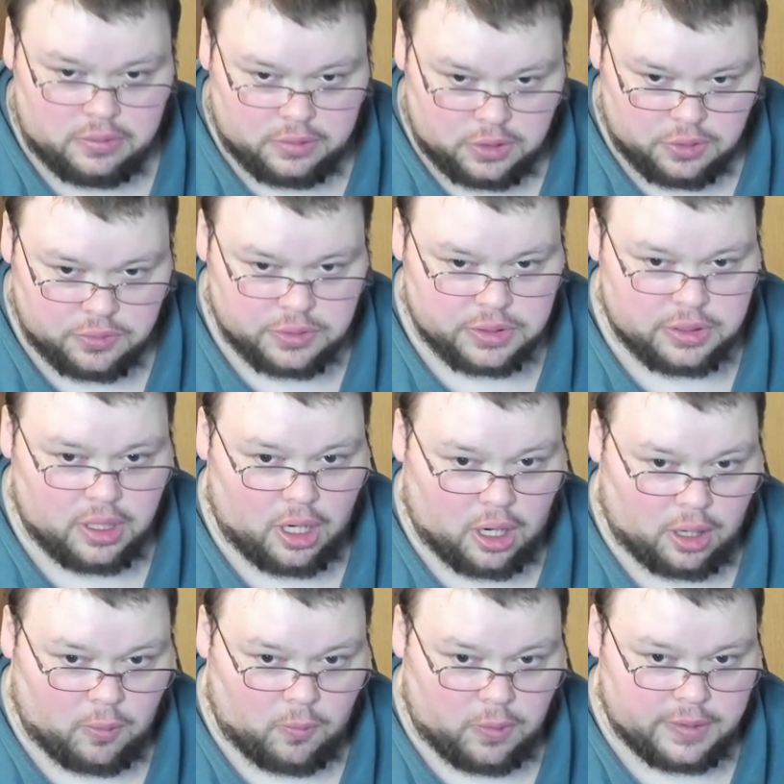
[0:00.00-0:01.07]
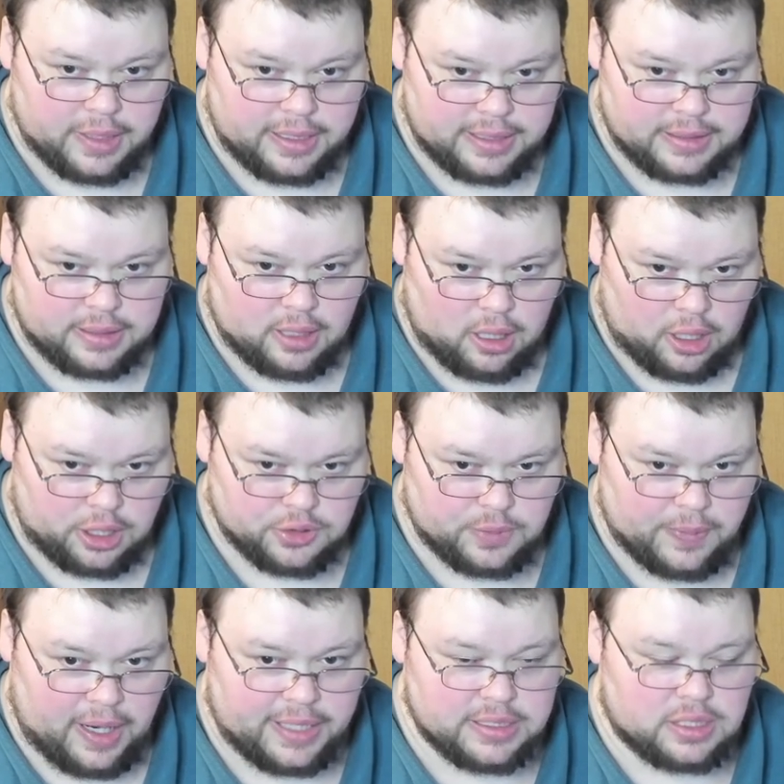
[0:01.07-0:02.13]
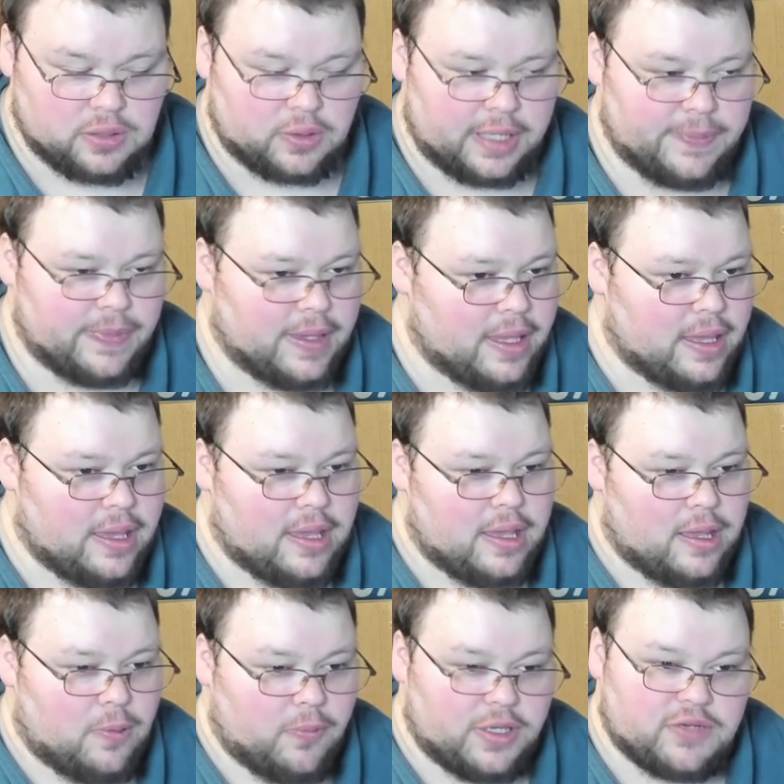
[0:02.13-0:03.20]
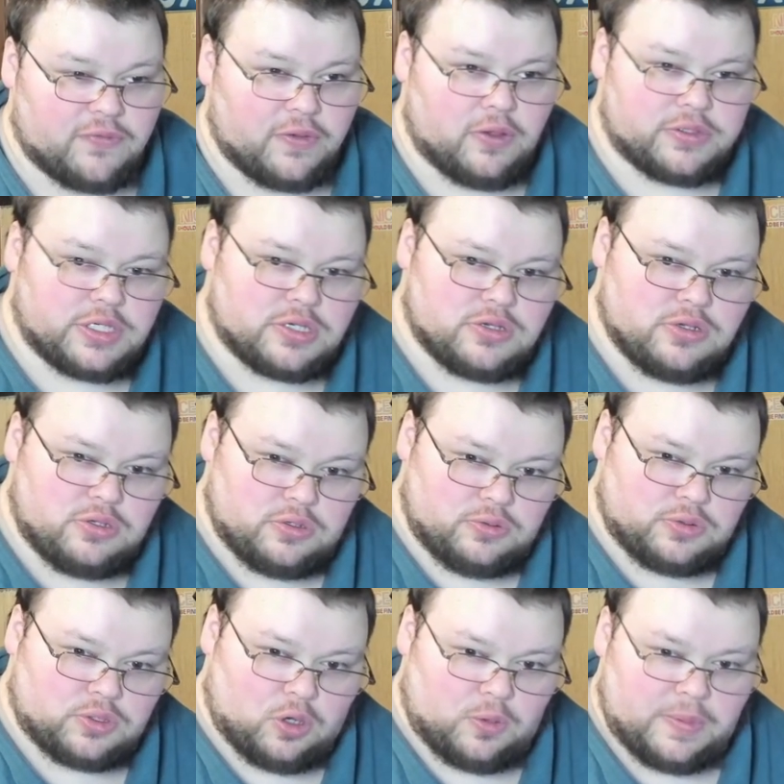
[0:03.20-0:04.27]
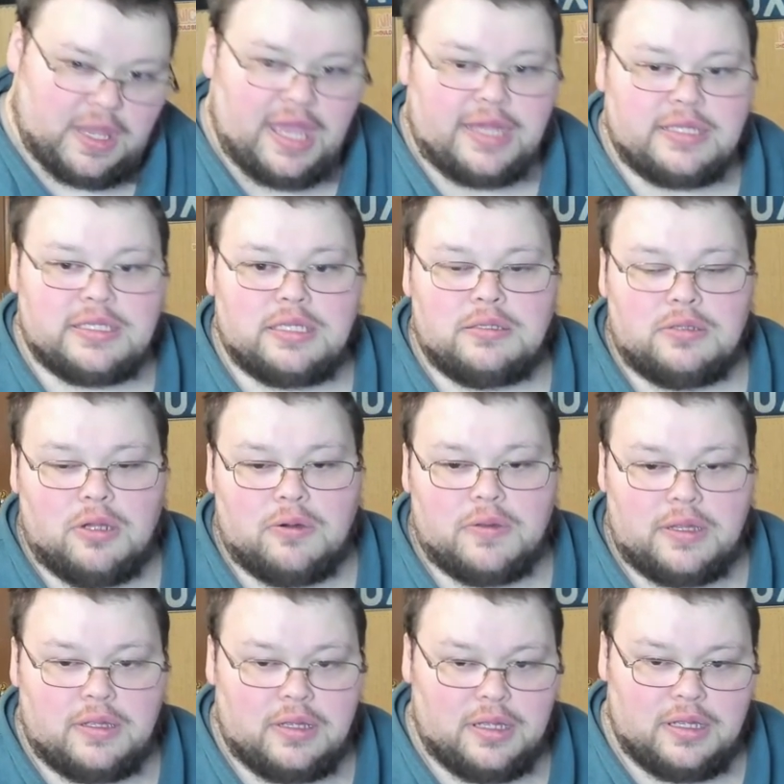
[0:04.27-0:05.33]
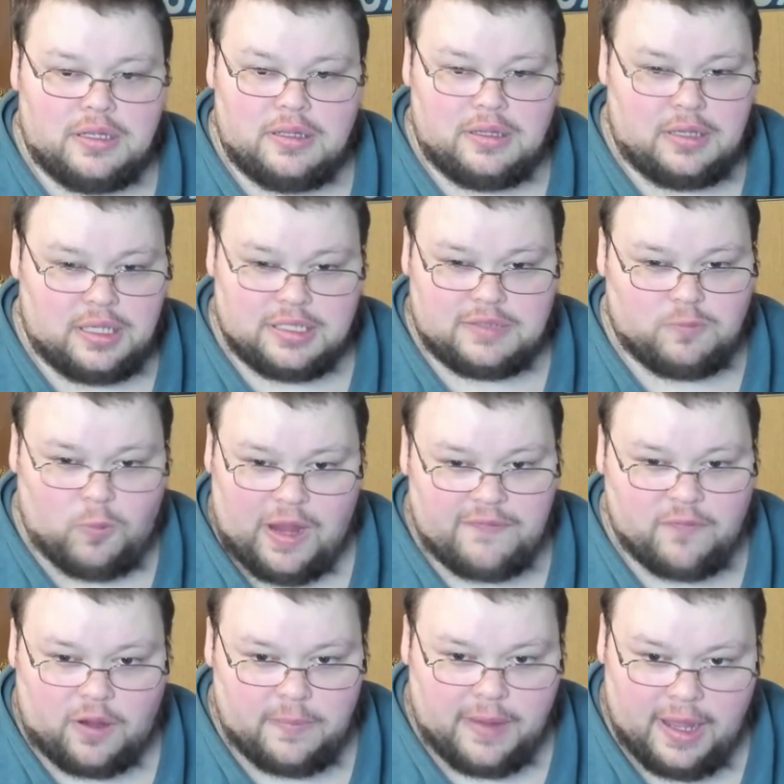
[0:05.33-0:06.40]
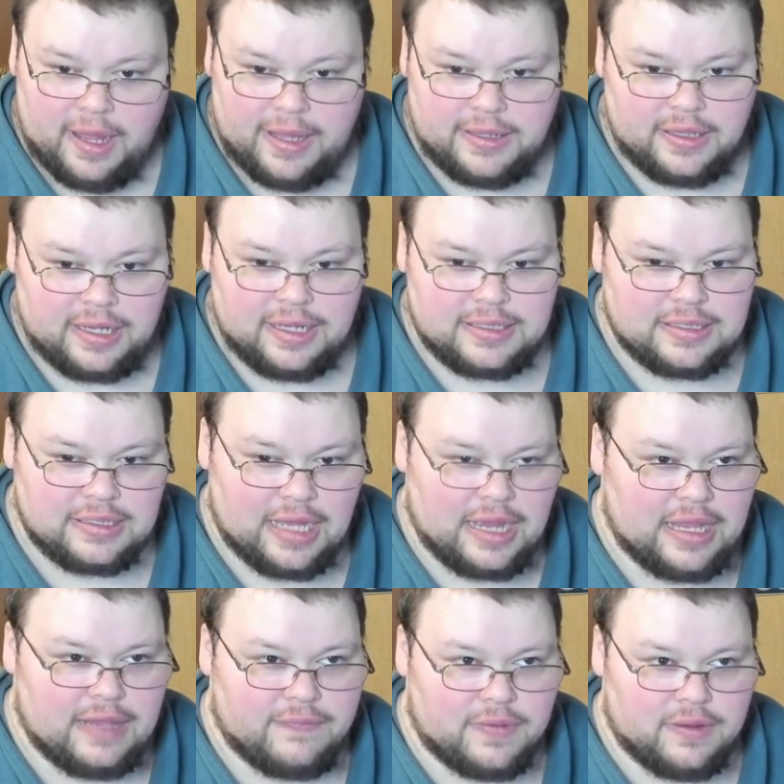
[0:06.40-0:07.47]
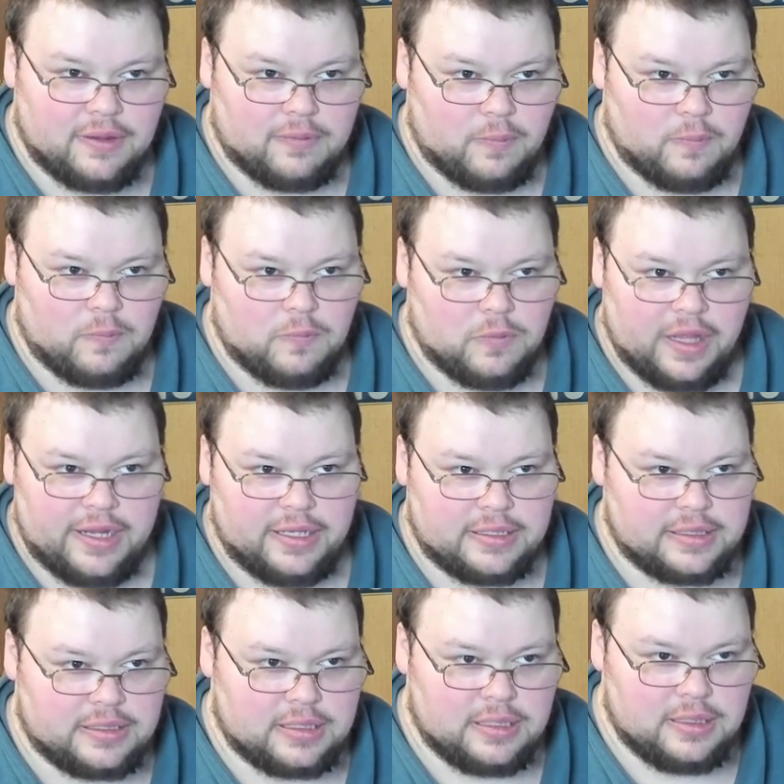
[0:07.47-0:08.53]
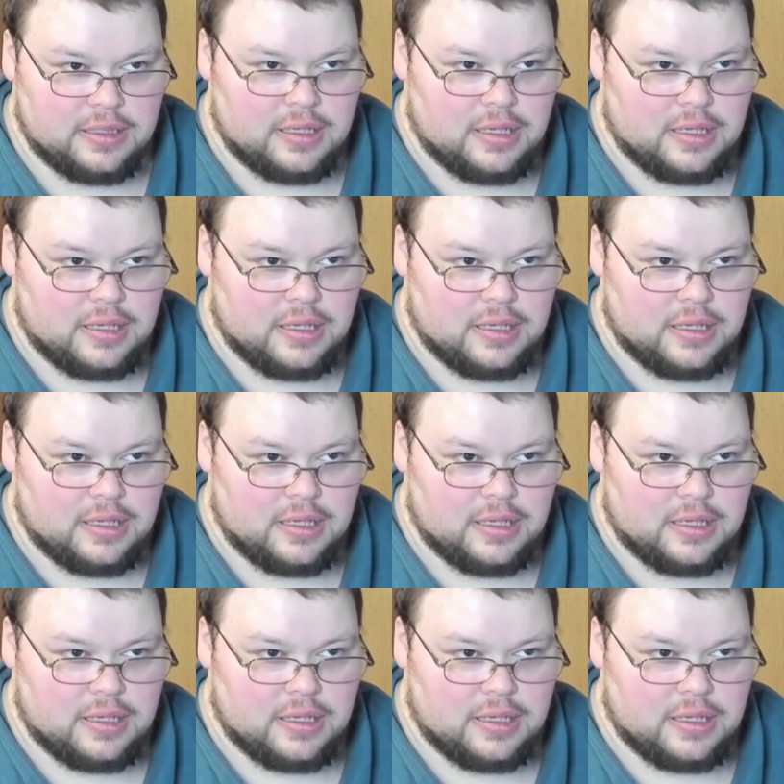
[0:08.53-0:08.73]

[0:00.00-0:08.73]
use the one that is in the Arch repository, which for those of you who use OBS know that it's way far behind. Like it's not even the latest